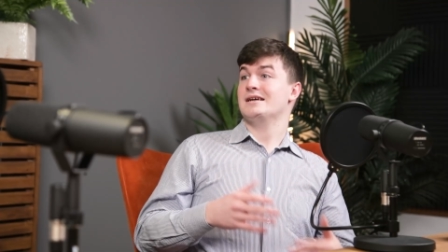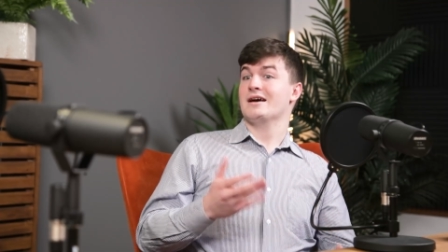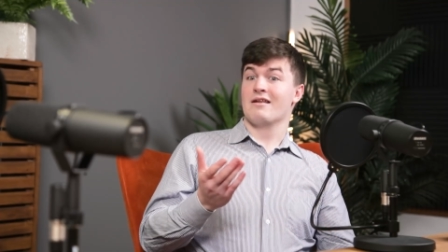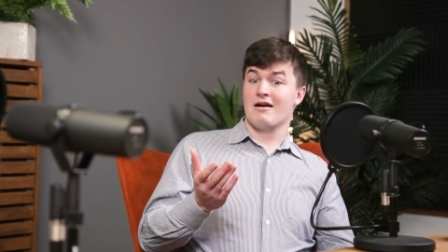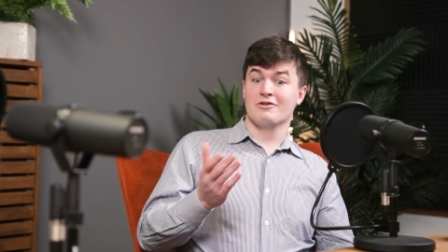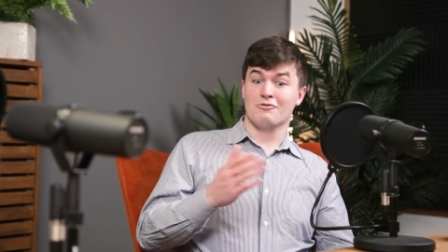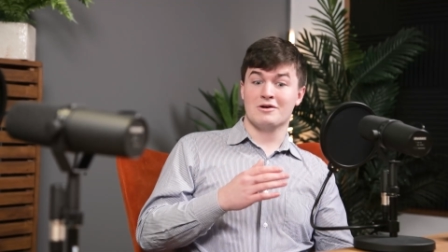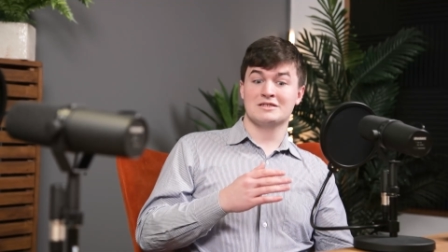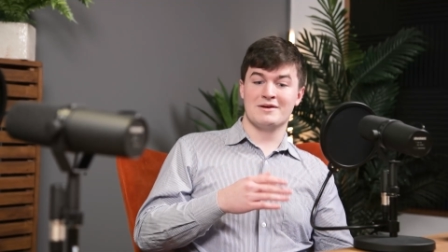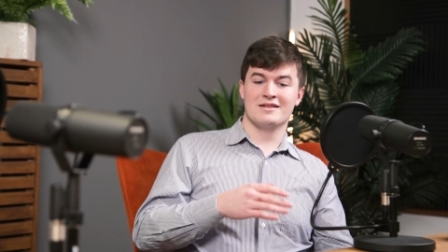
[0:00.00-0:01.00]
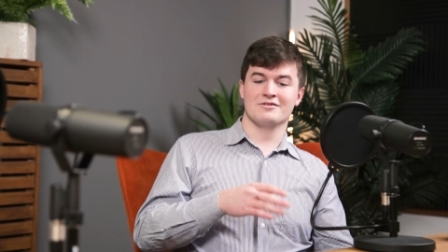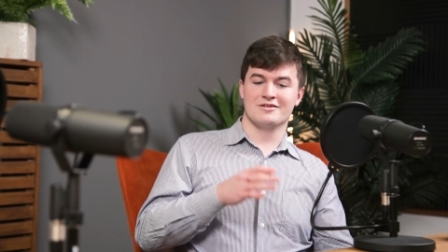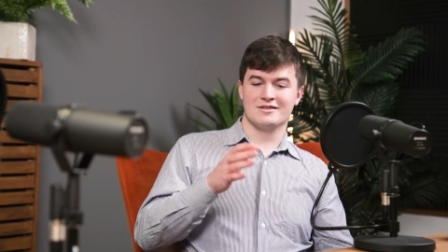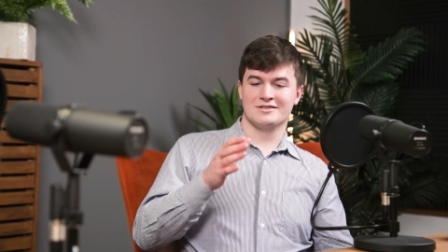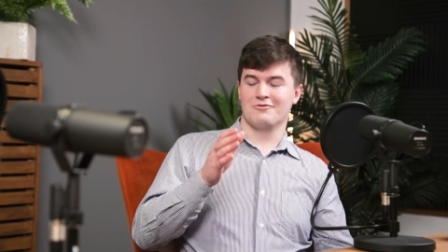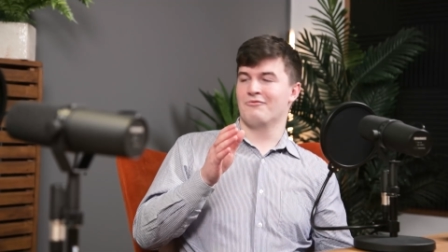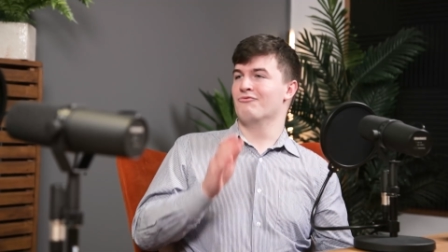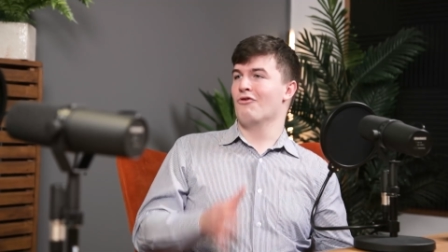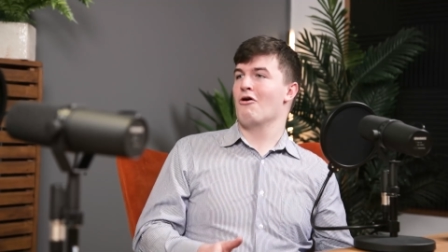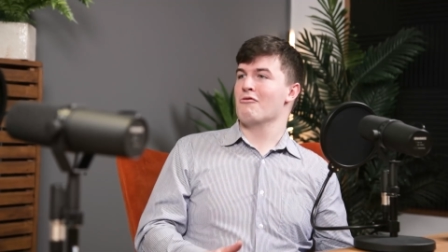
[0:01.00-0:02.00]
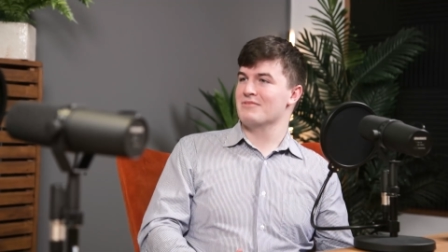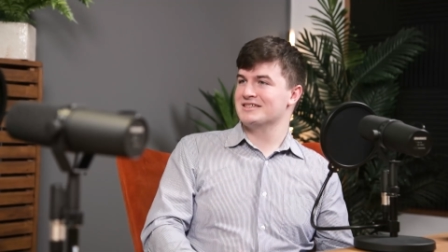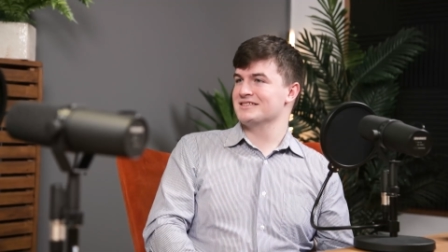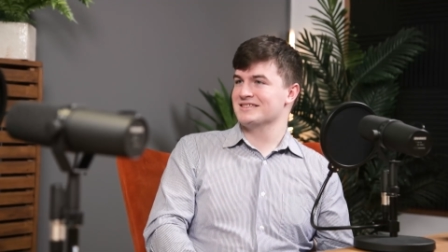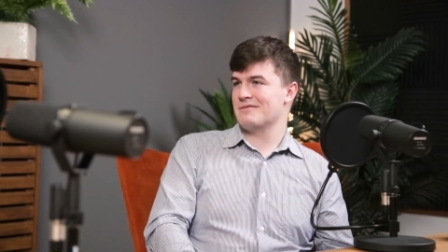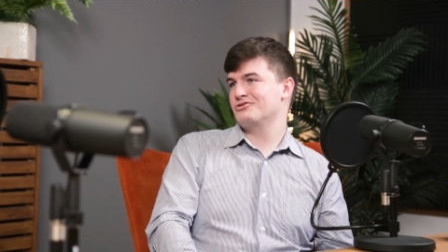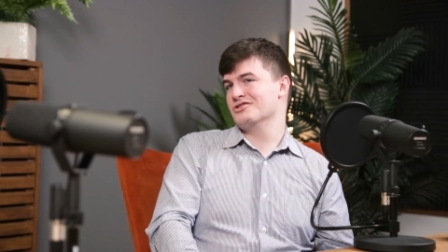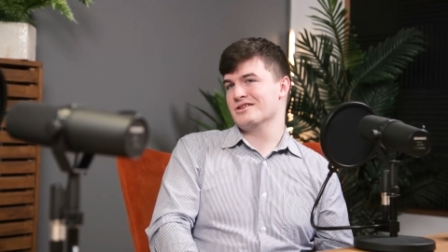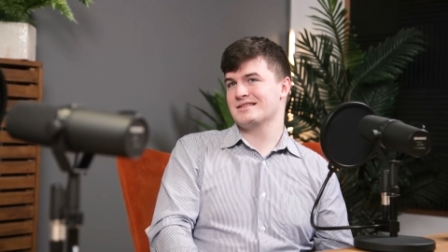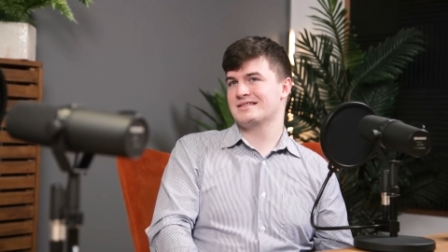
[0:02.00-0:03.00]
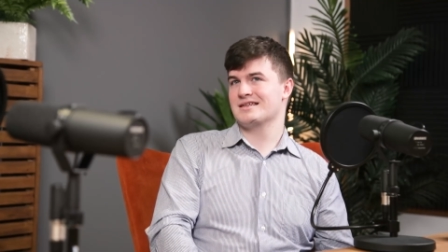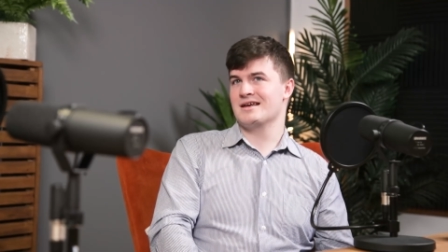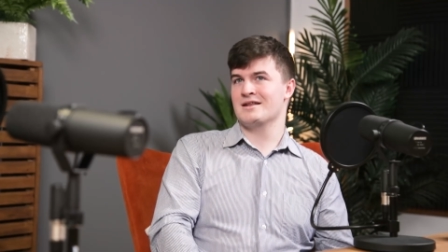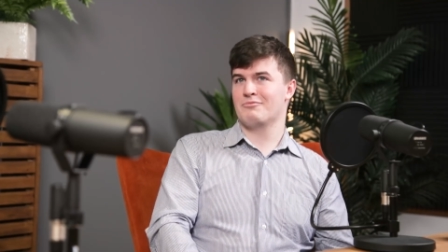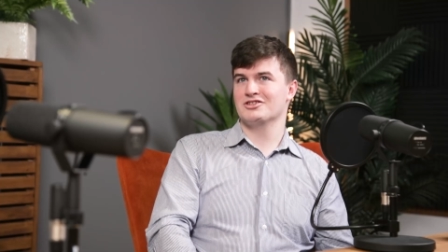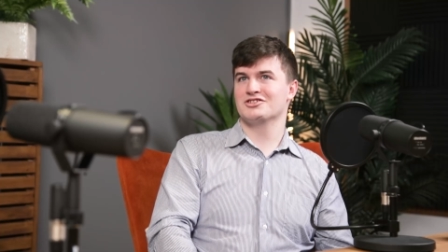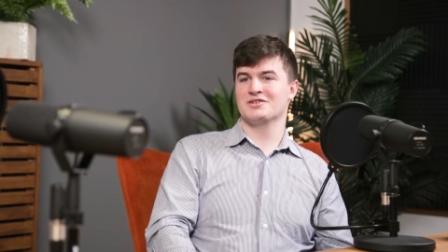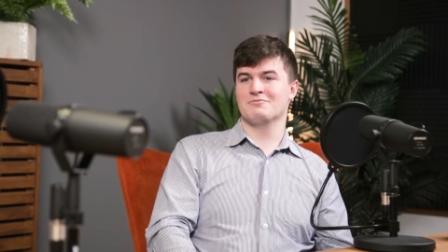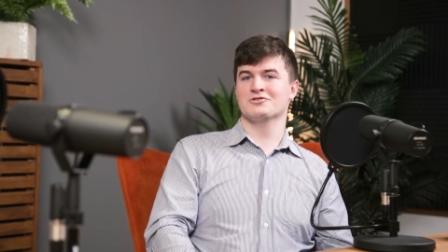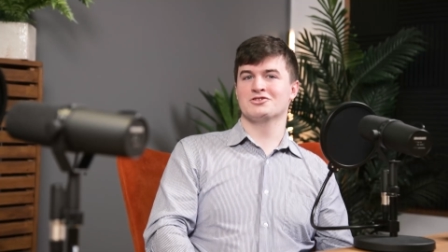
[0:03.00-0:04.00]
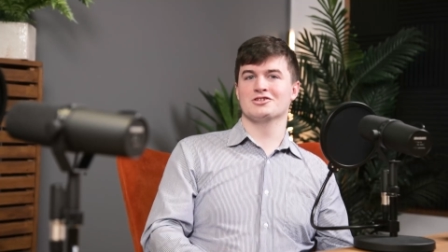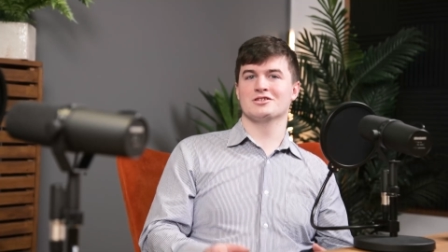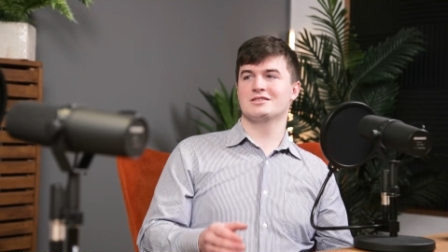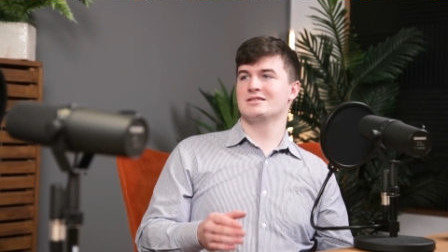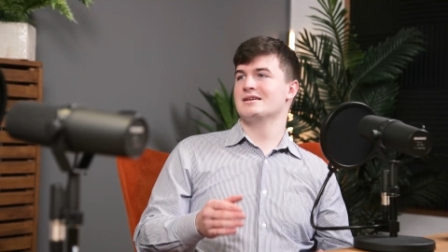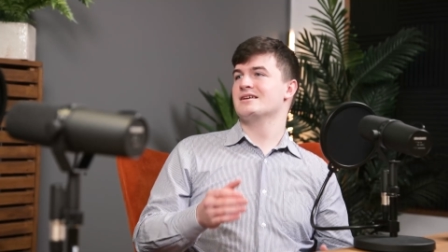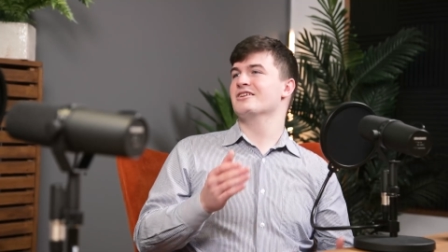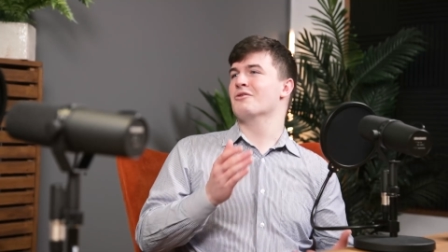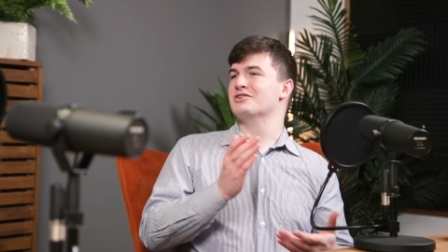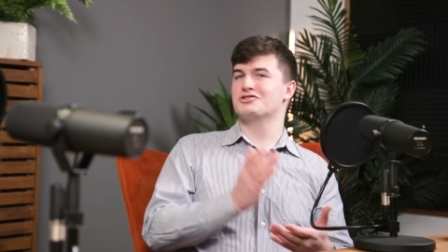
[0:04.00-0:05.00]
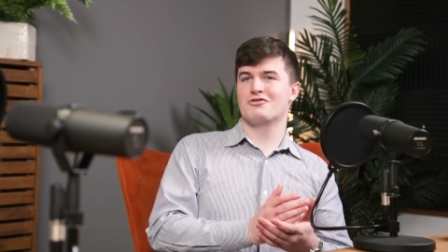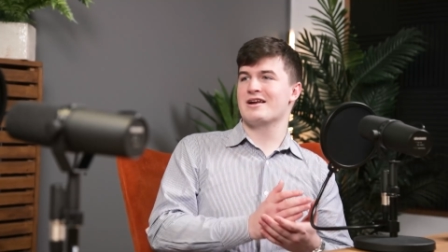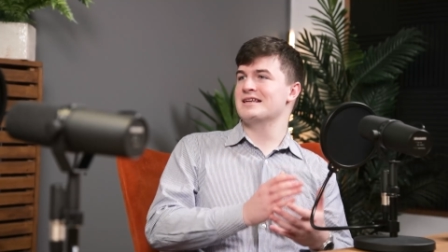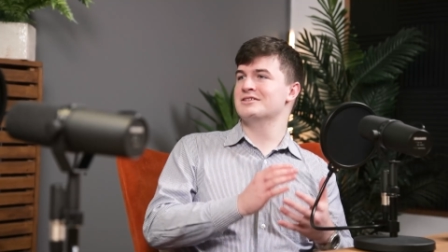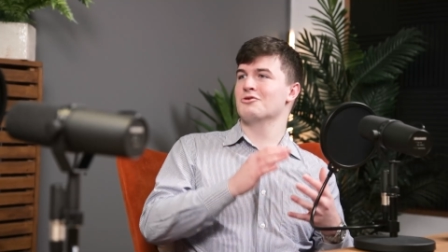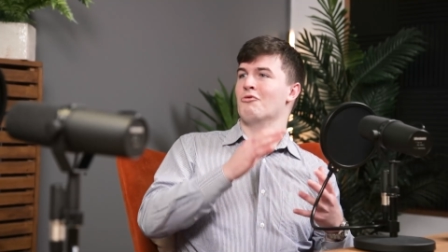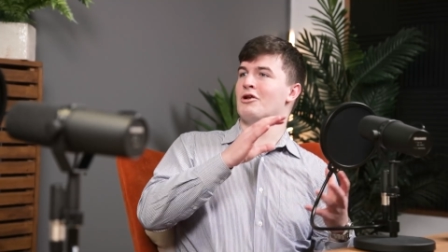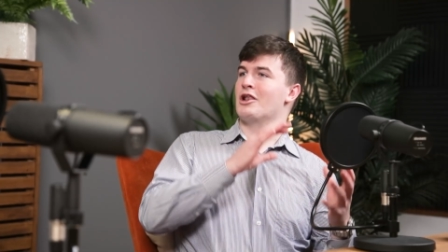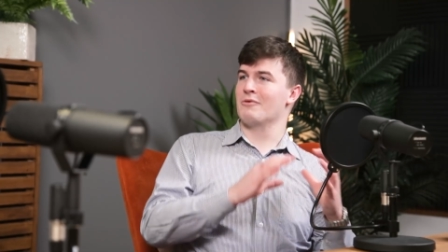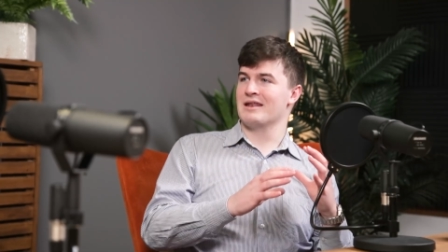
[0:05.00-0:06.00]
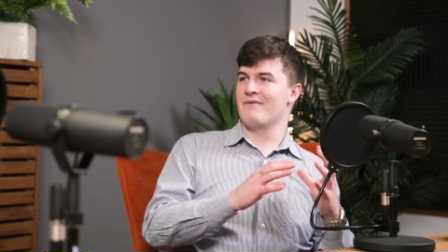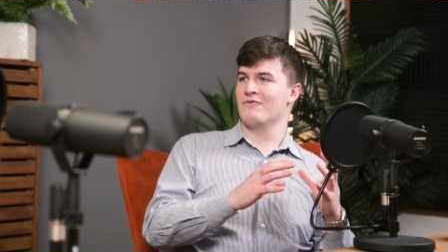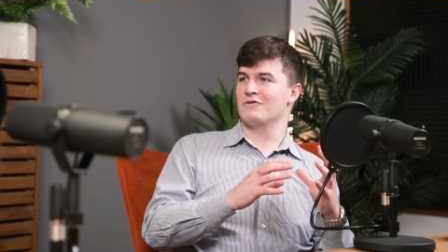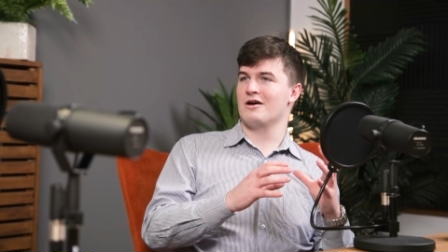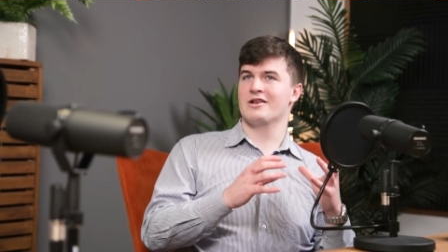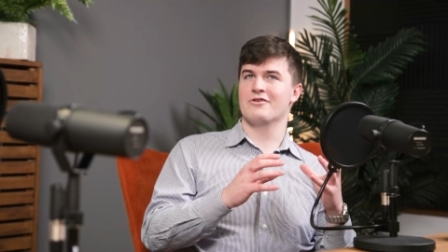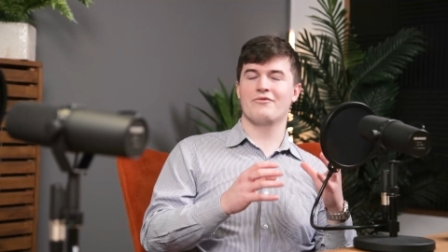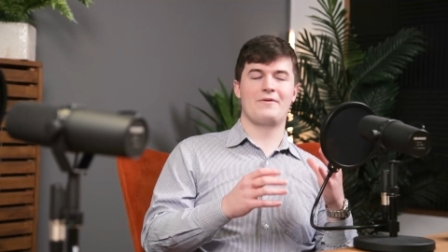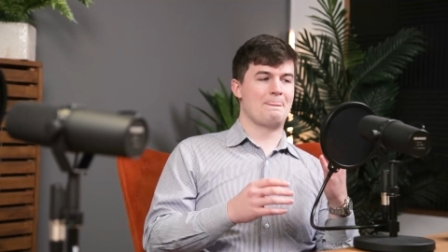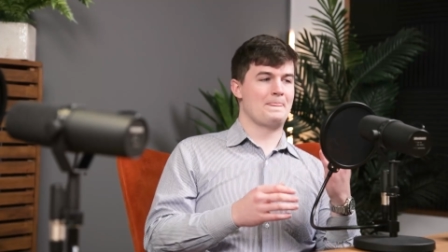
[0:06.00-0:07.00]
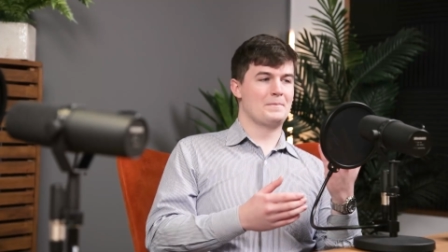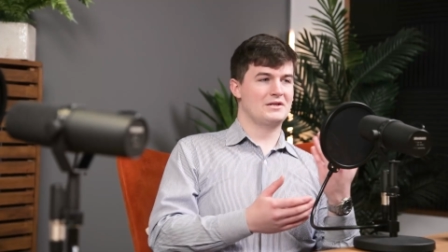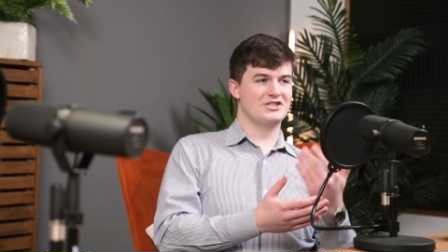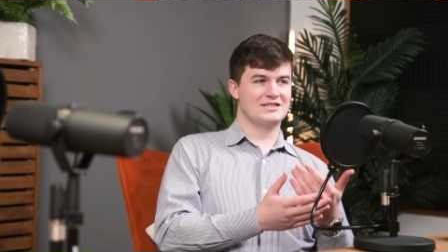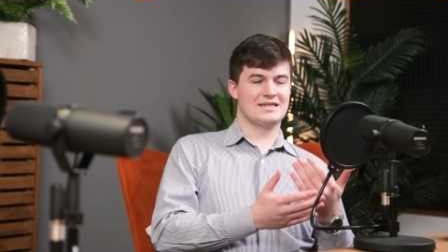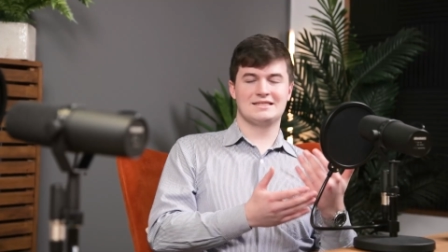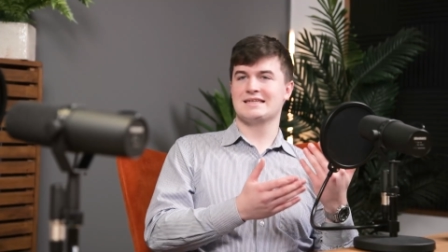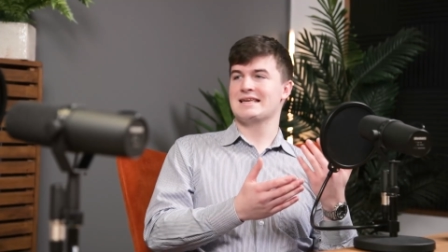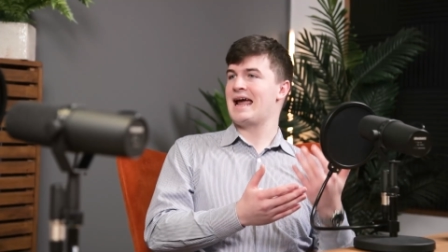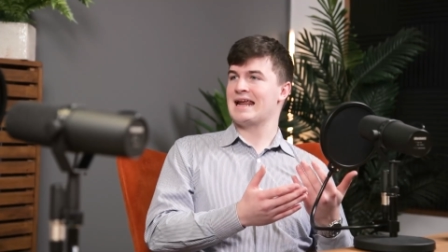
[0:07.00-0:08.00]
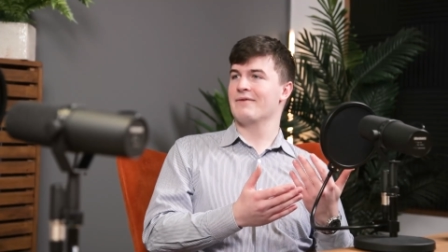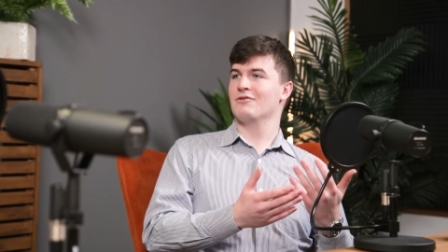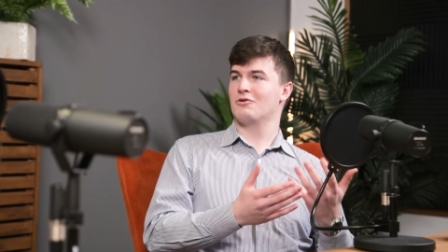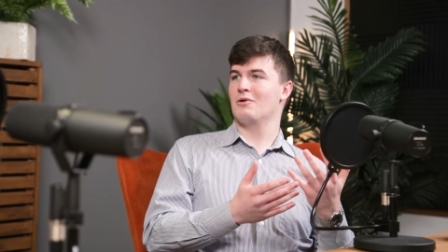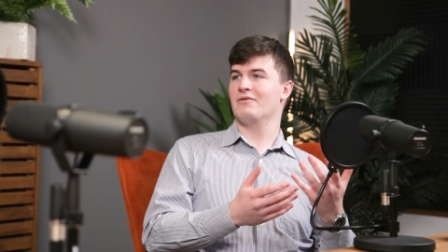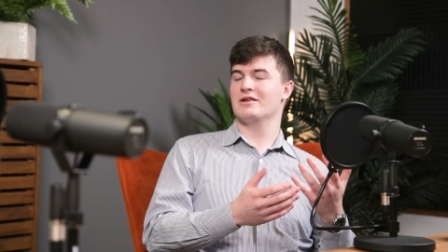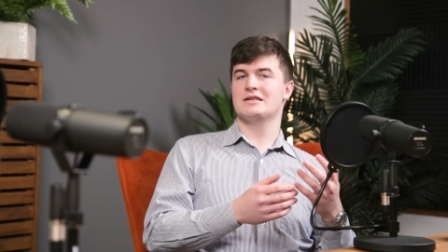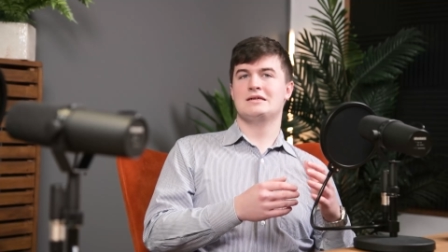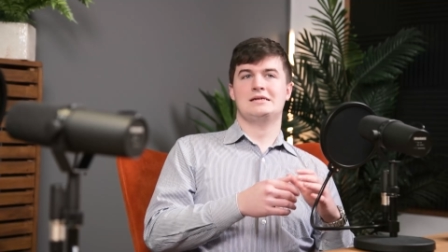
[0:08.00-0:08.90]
And I had always been under the sort of wrong misconception that an apprenticeship was just, in trades or a lower level kind of GCSE A-level equivalent.